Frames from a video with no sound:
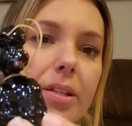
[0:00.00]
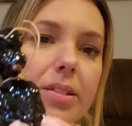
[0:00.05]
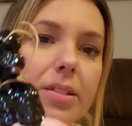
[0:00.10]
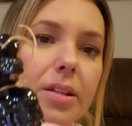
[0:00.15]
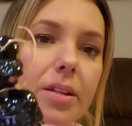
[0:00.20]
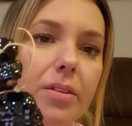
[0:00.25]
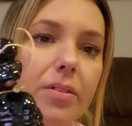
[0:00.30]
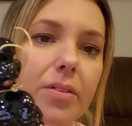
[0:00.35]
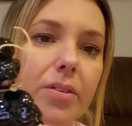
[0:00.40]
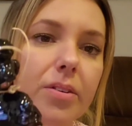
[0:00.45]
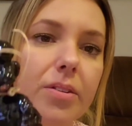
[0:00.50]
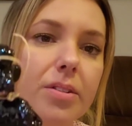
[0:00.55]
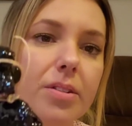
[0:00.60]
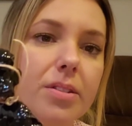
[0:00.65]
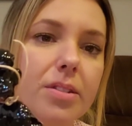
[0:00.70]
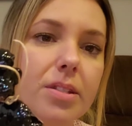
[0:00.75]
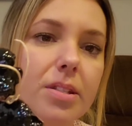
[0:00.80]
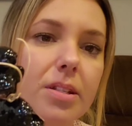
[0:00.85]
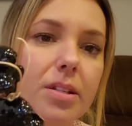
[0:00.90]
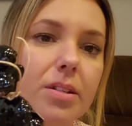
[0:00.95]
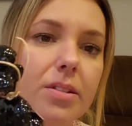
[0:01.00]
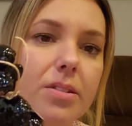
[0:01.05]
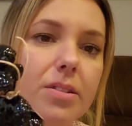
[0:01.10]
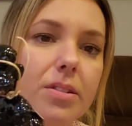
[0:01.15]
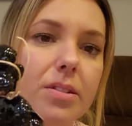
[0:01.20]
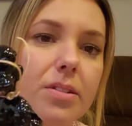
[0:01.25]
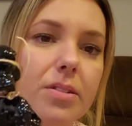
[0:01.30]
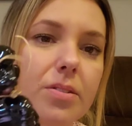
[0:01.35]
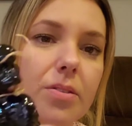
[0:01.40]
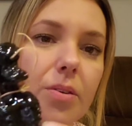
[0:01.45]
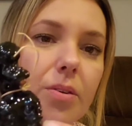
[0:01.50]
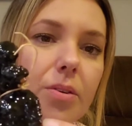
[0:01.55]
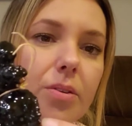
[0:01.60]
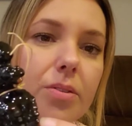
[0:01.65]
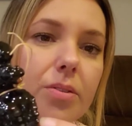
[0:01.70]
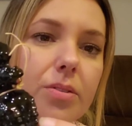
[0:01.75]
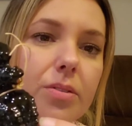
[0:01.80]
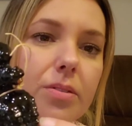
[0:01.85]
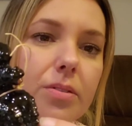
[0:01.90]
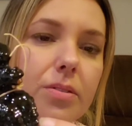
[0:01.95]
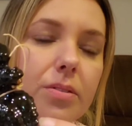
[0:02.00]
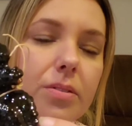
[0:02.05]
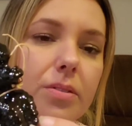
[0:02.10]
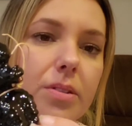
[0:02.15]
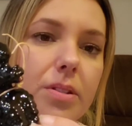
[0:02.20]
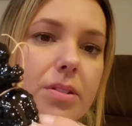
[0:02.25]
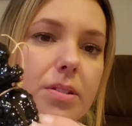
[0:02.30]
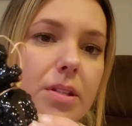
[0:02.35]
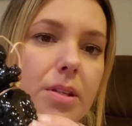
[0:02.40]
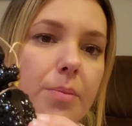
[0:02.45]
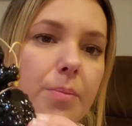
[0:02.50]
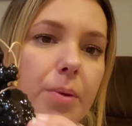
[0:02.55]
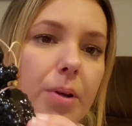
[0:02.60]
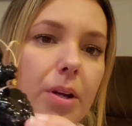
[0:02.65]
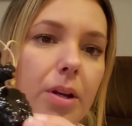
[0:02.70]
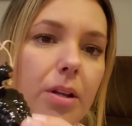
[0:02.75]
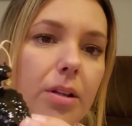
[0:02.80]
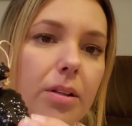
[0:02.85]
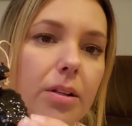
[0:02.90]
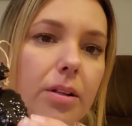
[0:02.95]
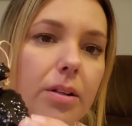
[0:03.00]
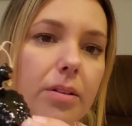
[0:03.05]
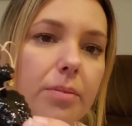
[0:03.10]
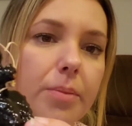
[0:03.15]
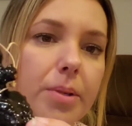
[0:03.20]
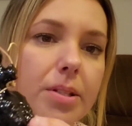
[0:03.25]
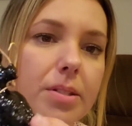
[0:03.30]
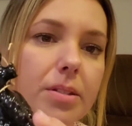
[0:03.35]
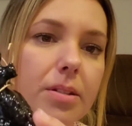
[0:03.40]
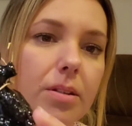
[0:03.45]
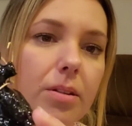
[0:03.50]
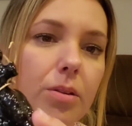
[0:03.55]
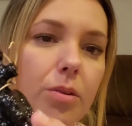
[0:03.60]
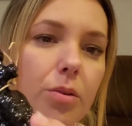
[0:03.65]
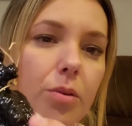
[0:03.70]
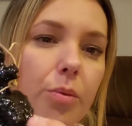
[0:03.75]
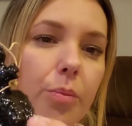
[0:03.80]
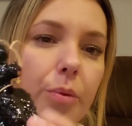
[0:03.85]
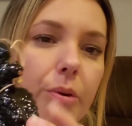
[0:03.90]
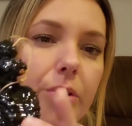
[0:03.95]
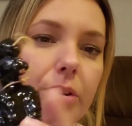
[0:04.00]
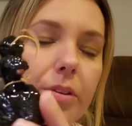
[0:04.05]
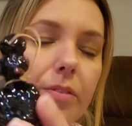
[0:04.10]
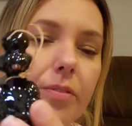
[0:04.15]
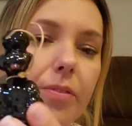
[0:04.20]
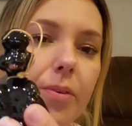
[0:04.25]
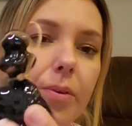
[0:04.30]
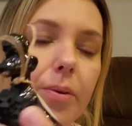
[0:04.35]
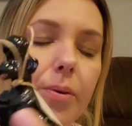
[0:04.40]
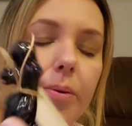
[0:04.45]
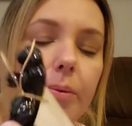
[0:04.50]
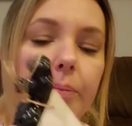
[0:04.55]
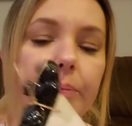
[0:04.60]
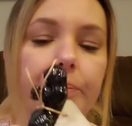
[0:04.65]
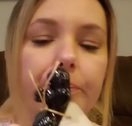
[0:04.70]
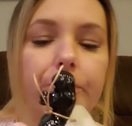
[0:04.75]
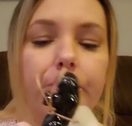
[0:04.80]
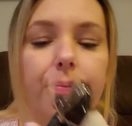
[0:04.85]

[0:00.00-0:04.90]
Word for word: it's kind of hard to see because they use all the same color it makes it a little more difficult